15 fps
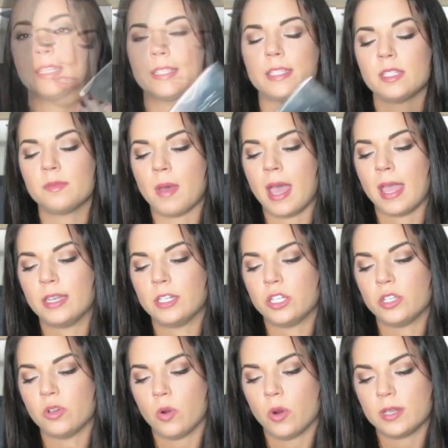This is my
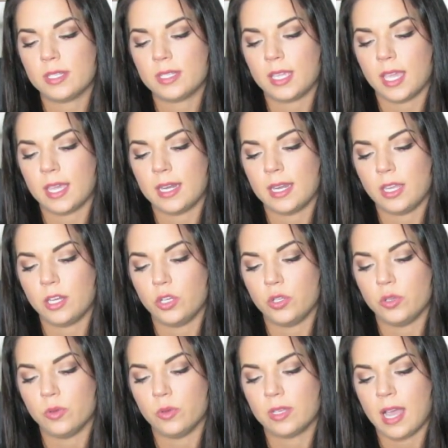Dior Skin
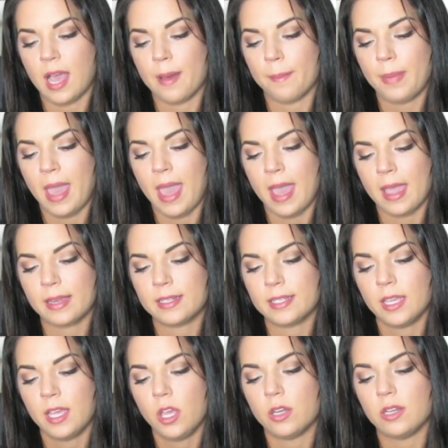Nude
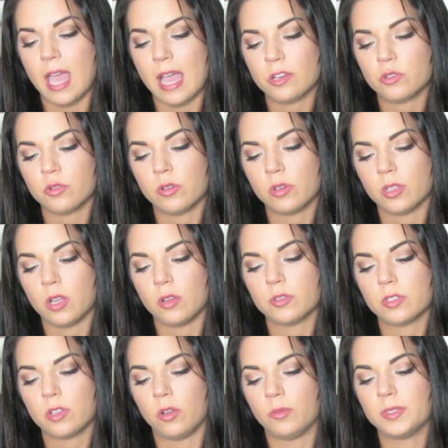Compact Natural Glow
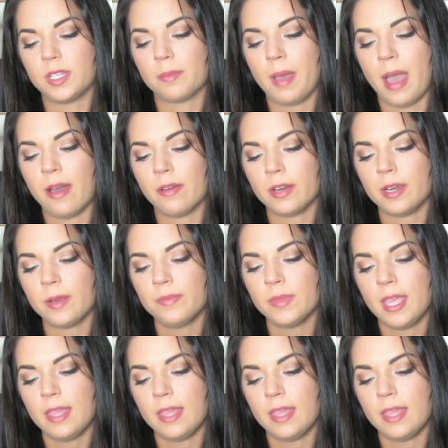Sculpting Powder.